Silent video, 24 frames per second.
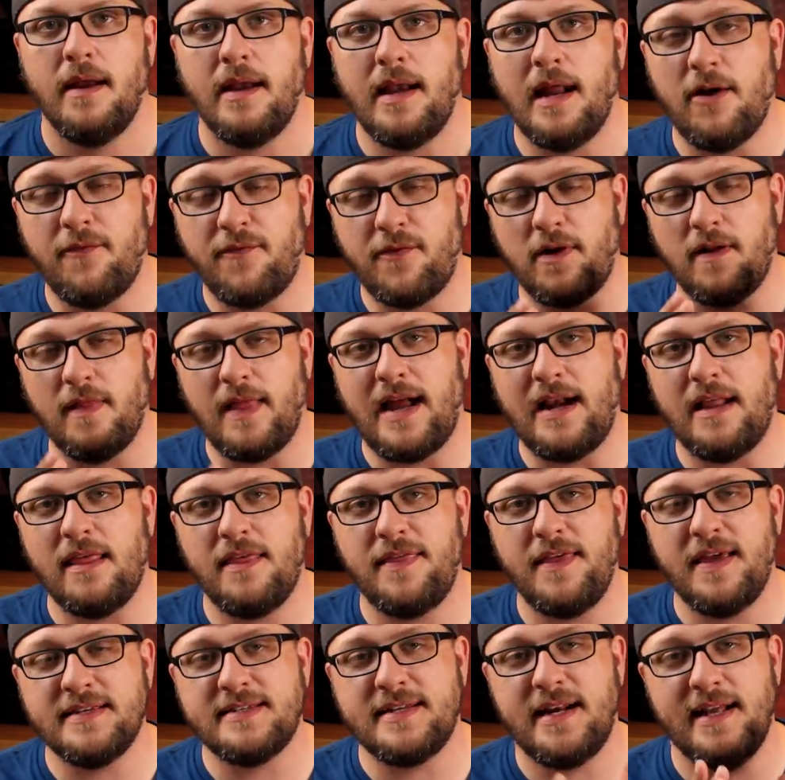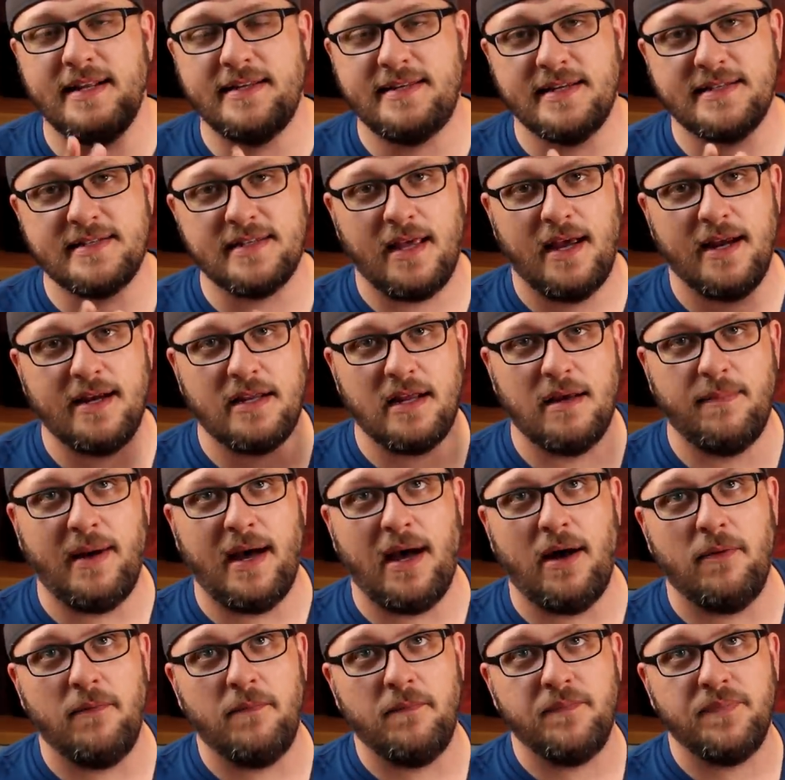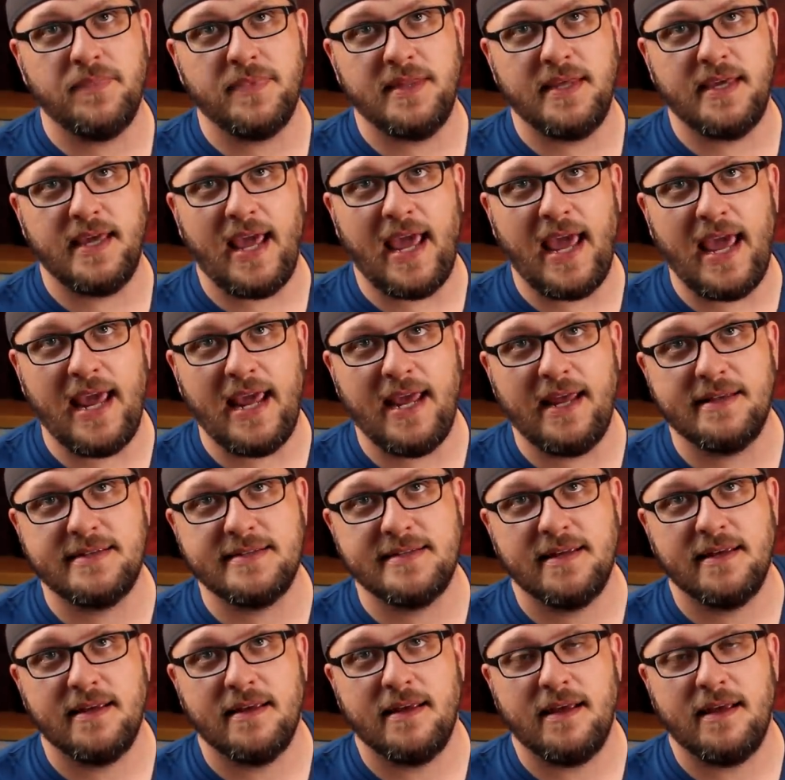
Now, for a lot of the things that I disliked about the 8,